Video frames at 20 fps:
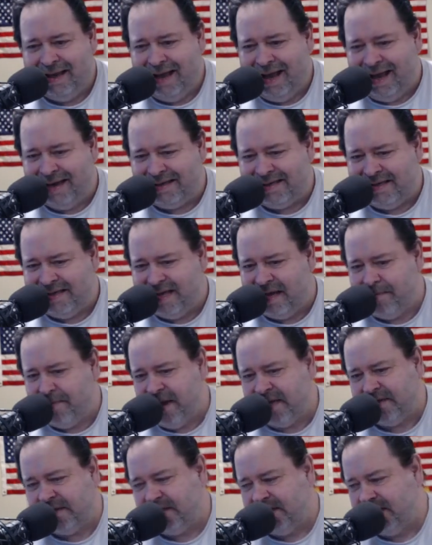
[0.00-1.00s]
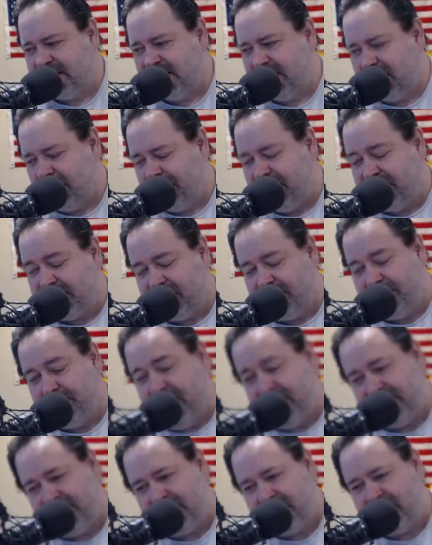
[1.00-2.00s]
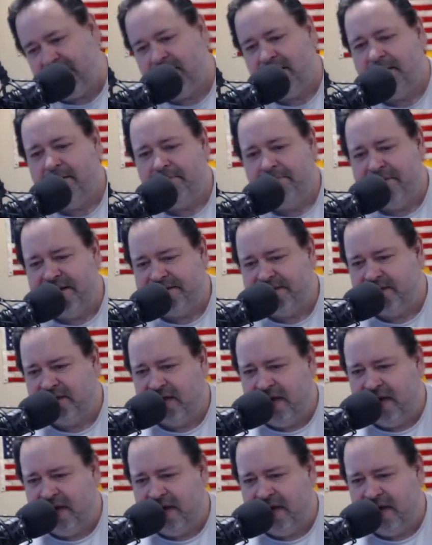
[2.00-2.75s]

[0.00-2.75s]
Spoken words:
I did get a message